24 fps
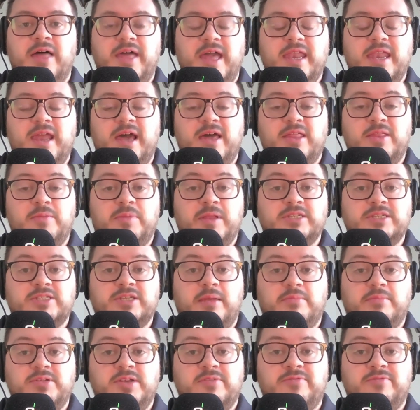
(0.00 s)
And then at the
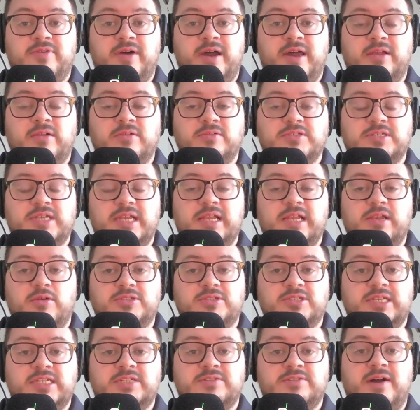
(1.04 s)
Players' Championship finals, he
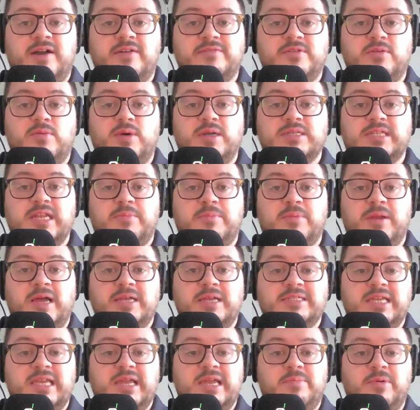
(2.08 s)
lost 6-5 to Wesley
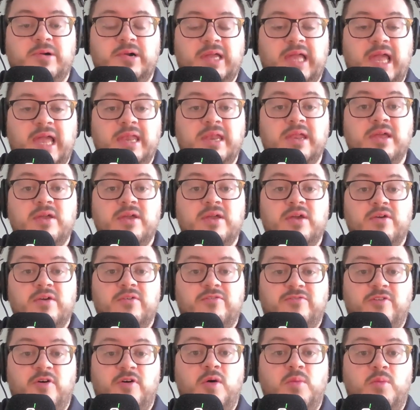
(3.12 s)
Price here. But again,
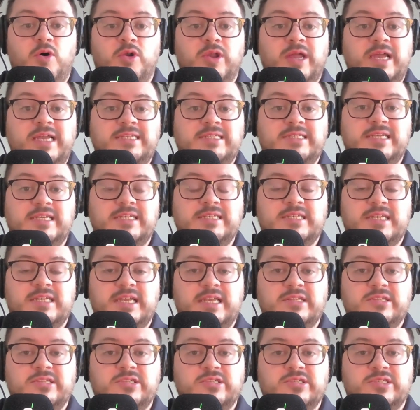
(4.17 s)
4 180s
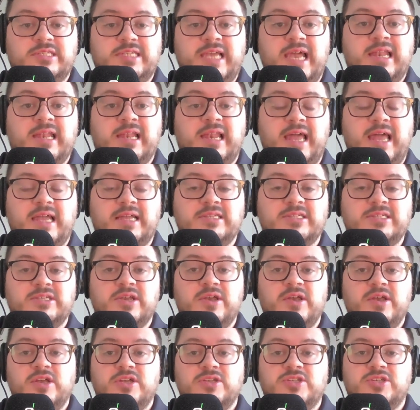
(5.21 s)
in just 10
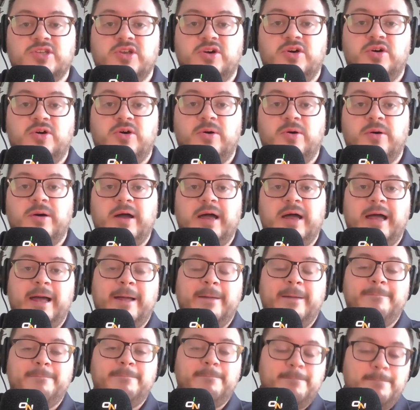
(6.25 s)
legs. So
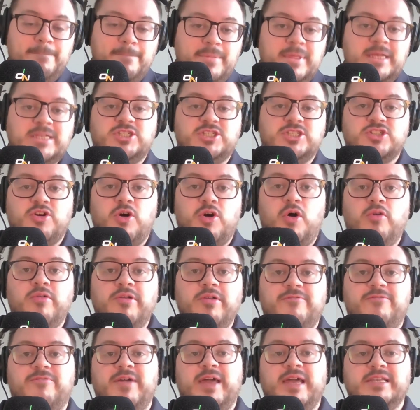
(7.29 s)
his
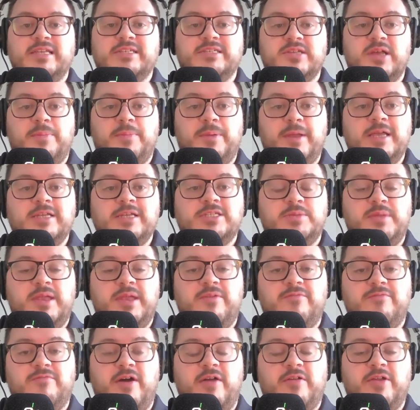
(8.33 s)
scoring phase appears to
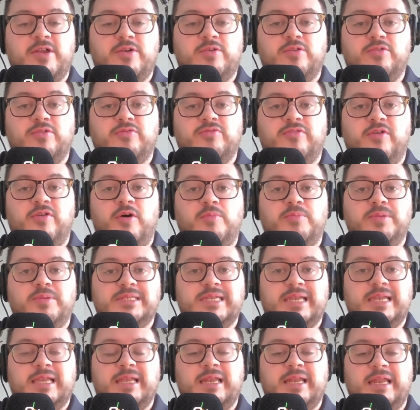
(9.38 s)
be in very good form,
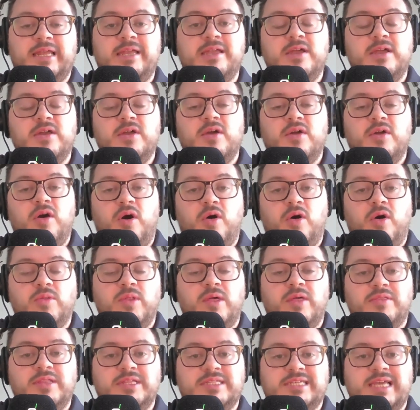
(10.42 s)
particularly
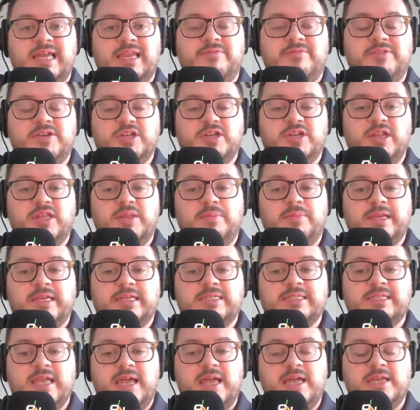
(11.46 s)
on the television and the
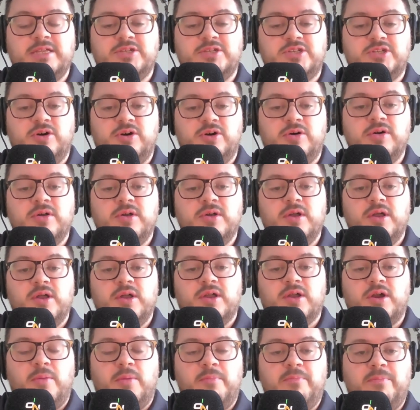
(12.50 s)
big stage. So
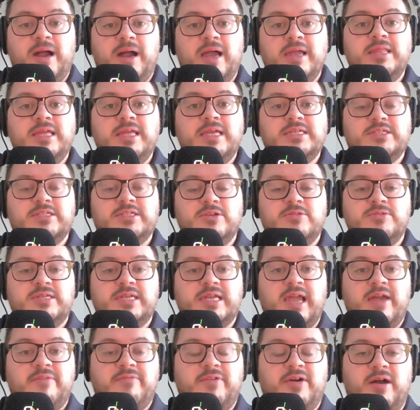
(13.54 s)
combine these two
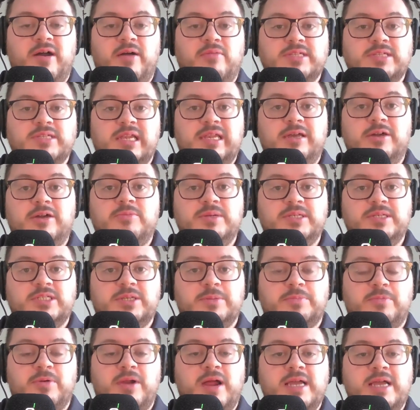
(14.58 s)
together, I was a little bit
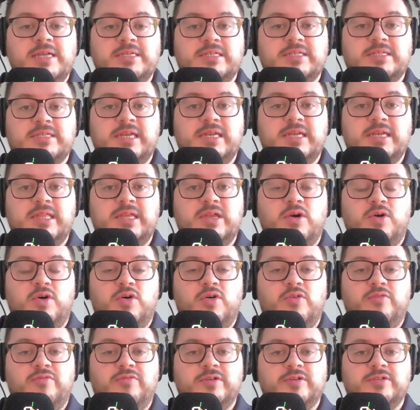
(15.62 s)
surprised to see the
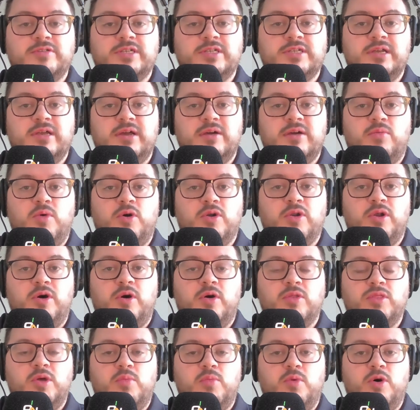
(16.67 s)
overs
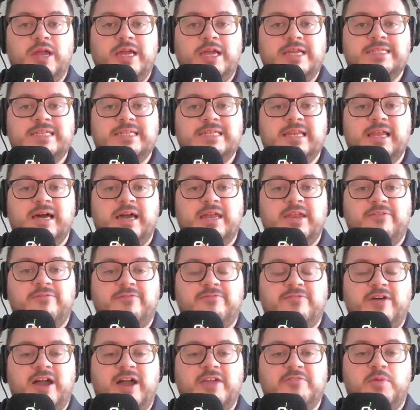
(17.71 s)
on the 180 line
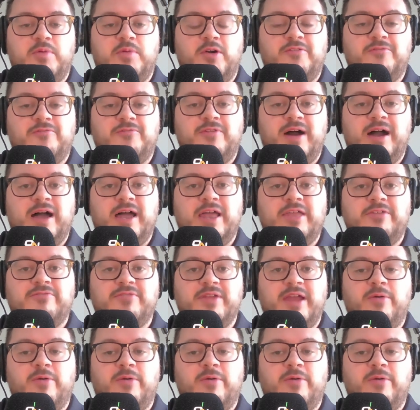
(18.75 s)
at 5.5.